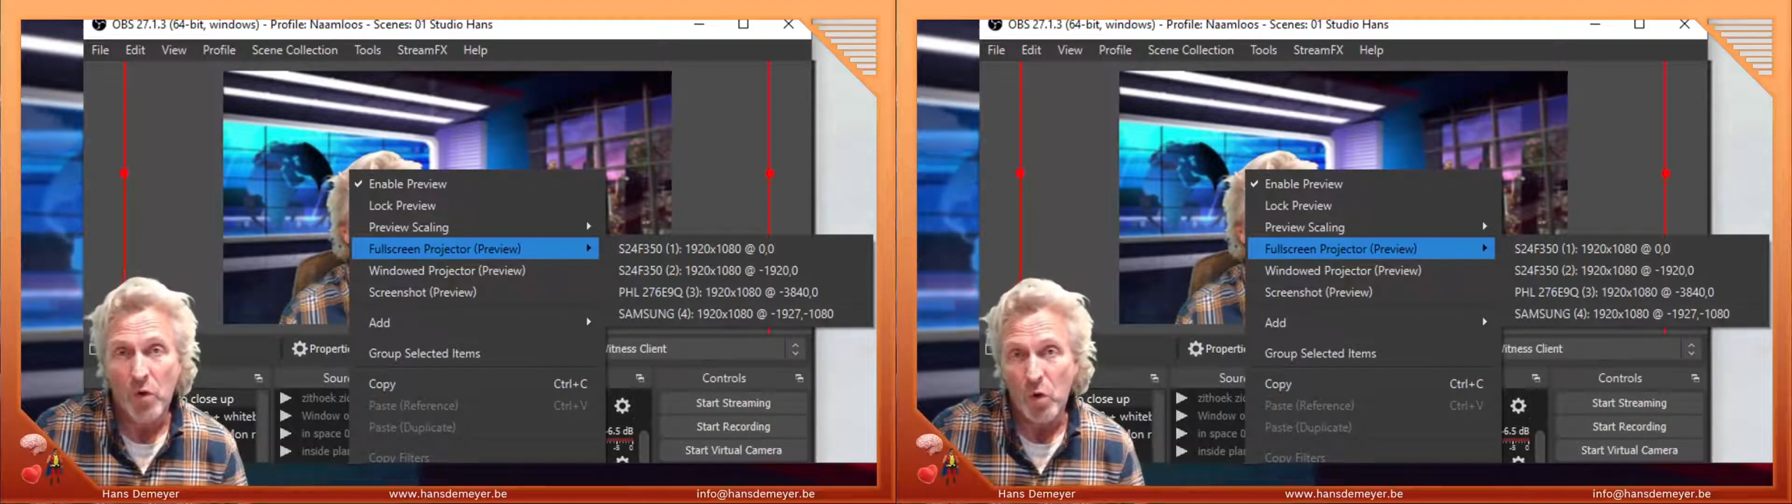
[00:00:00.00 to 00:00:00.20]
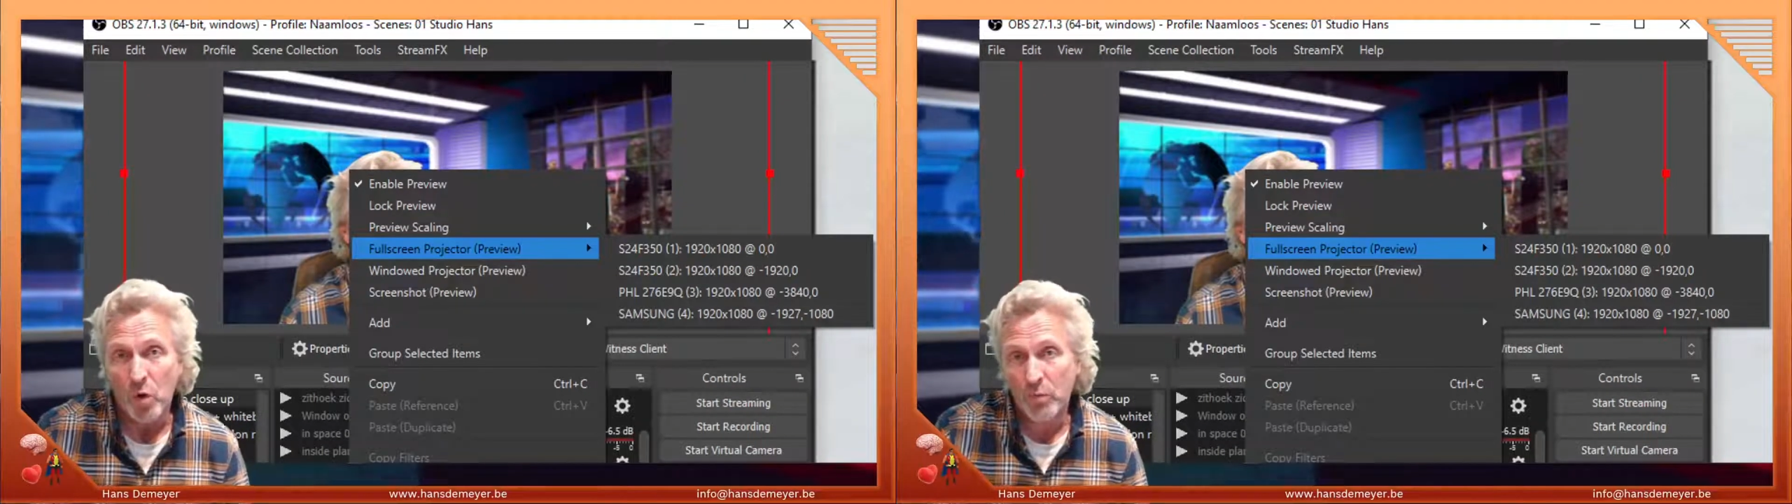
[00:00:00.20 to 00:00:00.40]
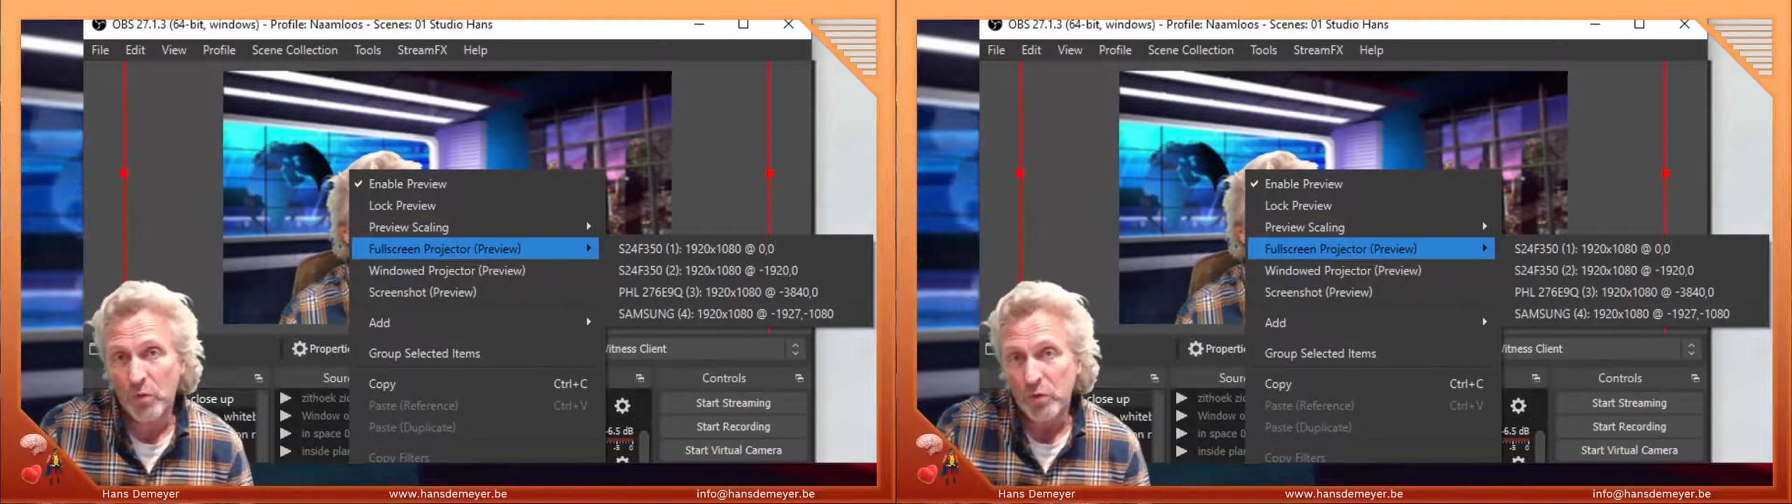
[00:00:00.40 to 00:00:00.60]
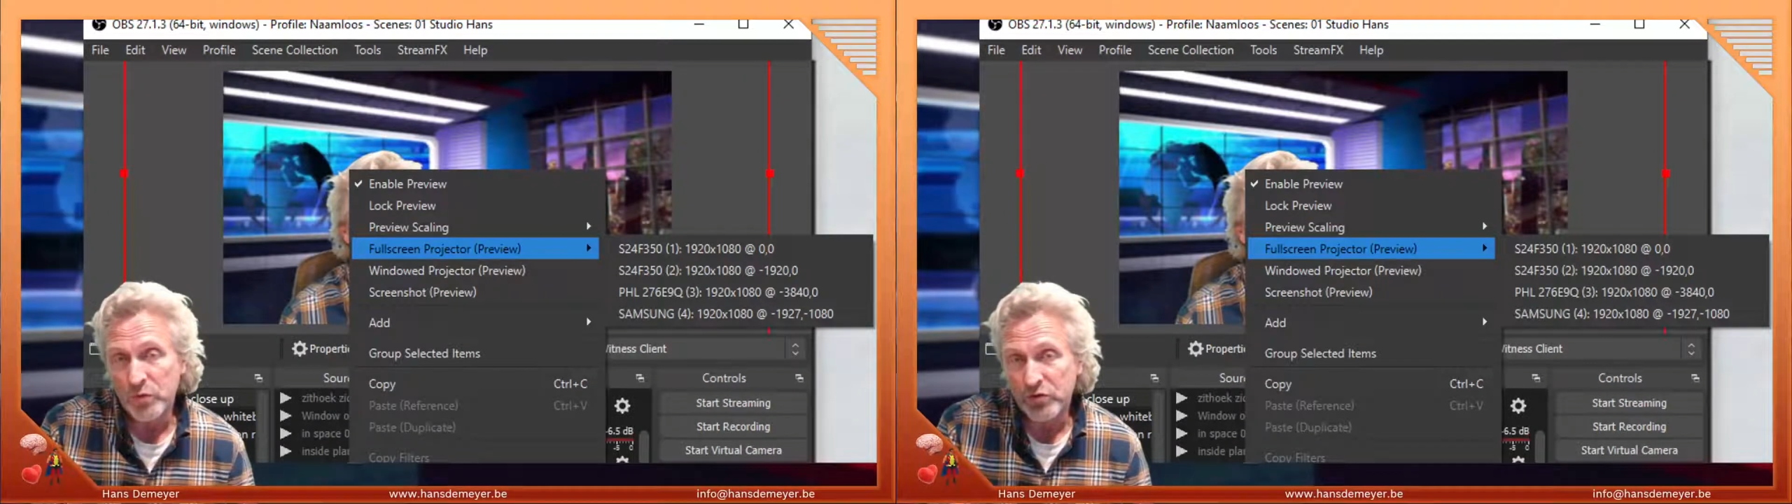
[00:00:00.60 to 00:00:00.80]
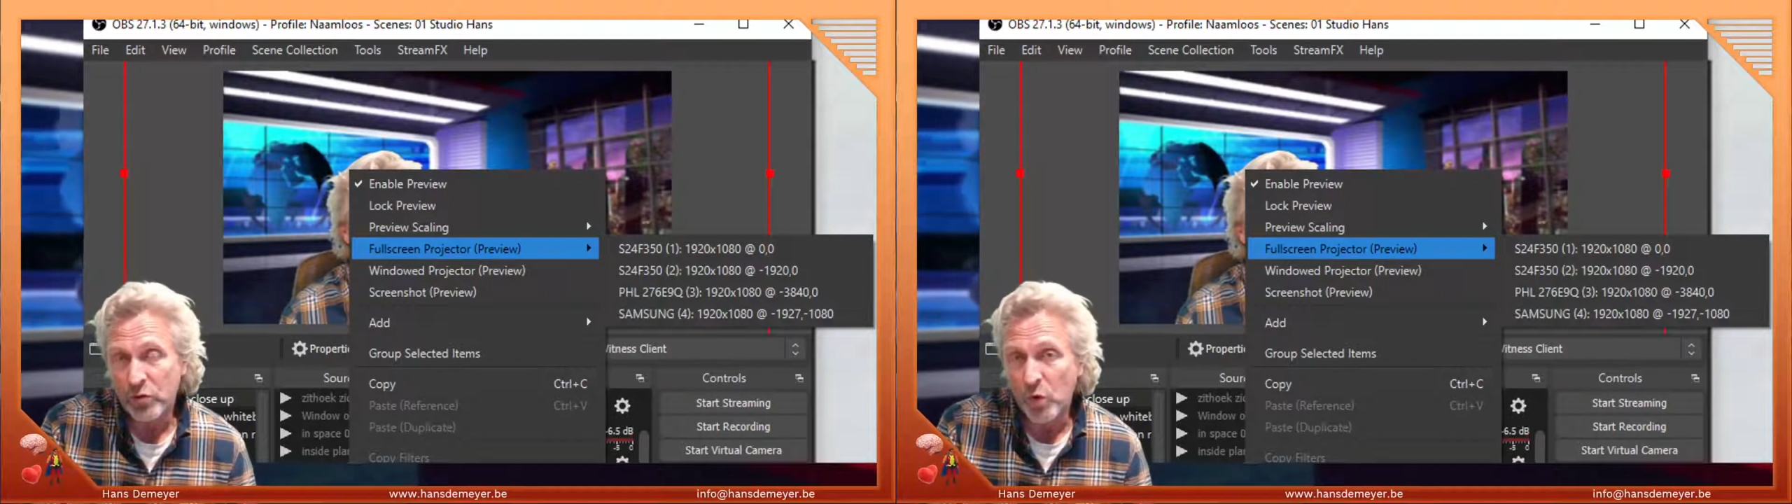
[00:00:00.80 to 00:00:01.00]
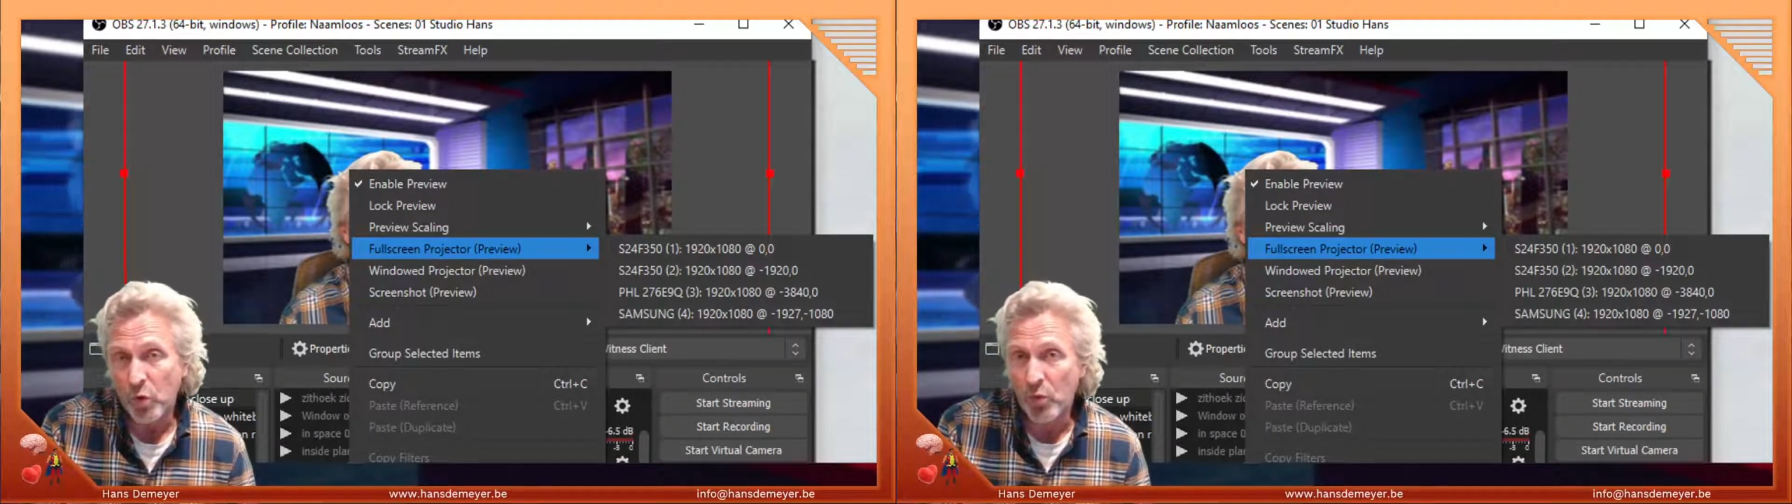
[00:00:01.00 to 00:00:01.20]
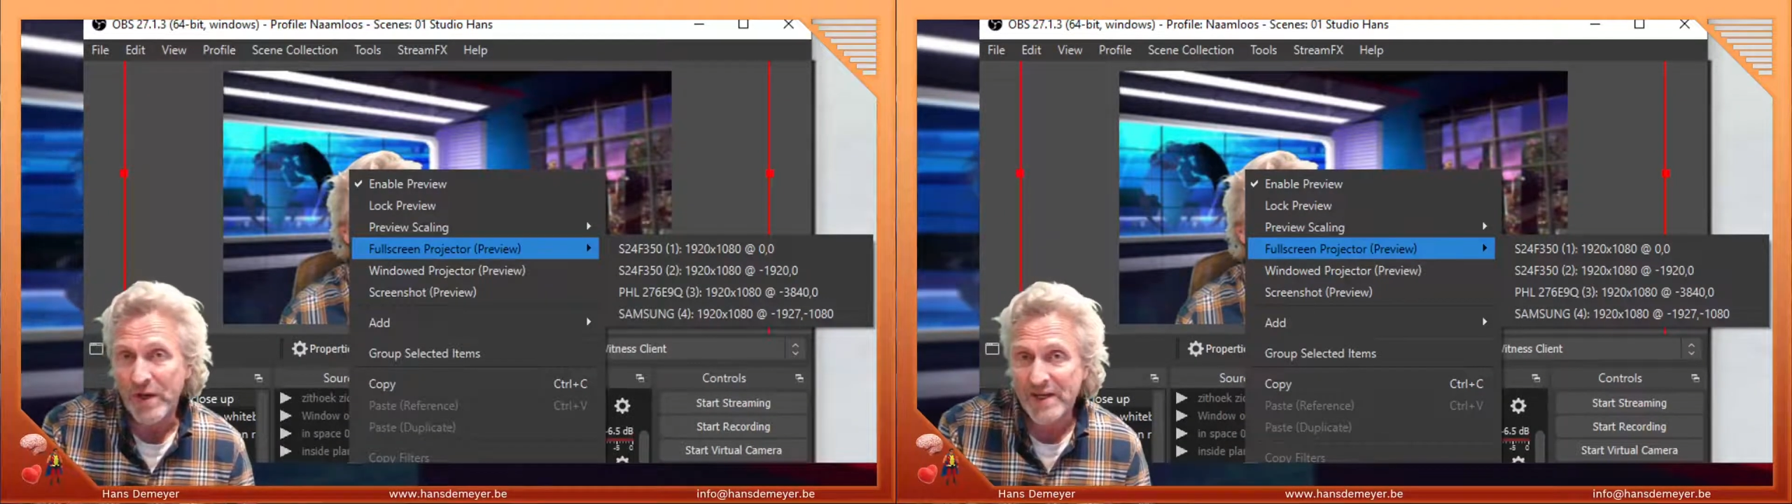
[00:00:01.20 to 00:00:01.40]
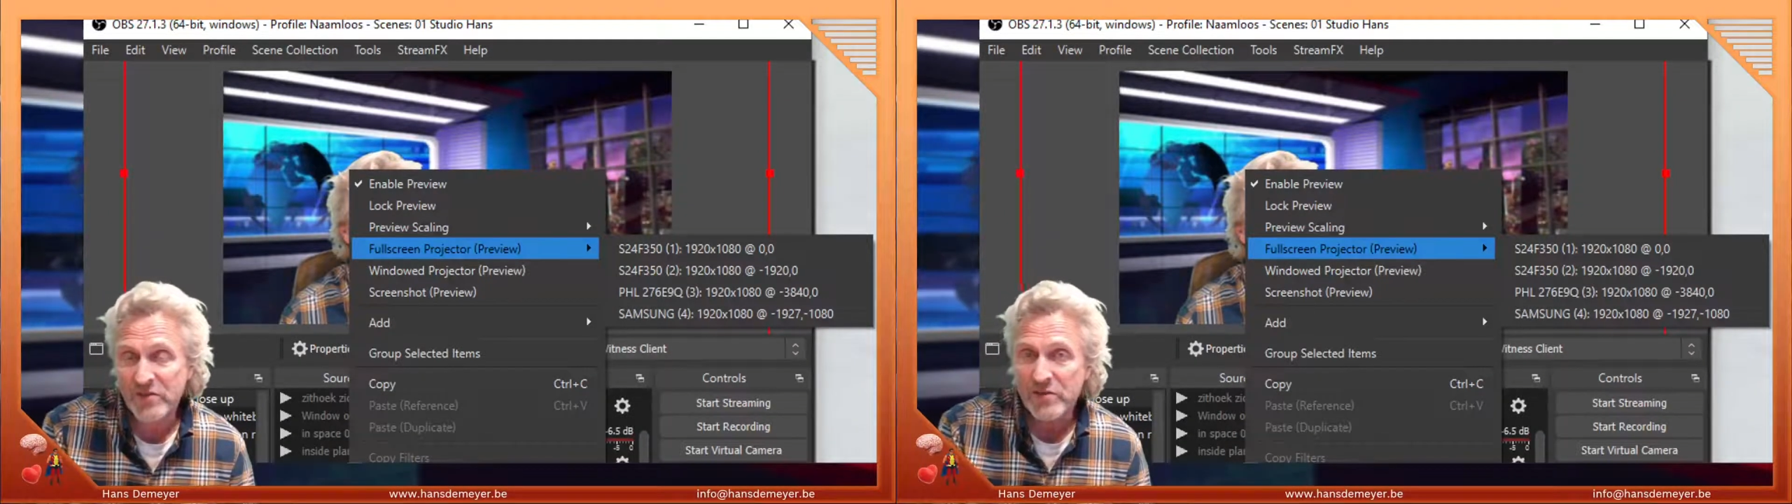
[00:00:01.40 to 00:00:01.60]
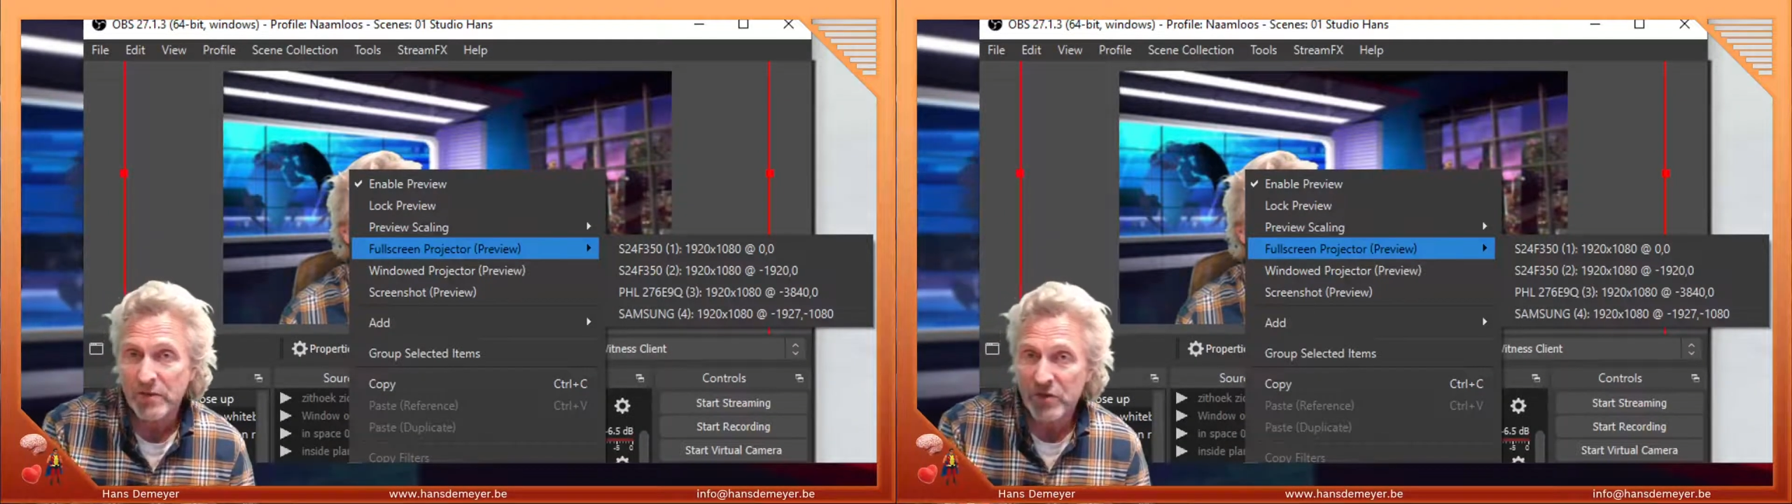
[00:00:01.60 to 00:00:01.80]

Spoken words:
almost always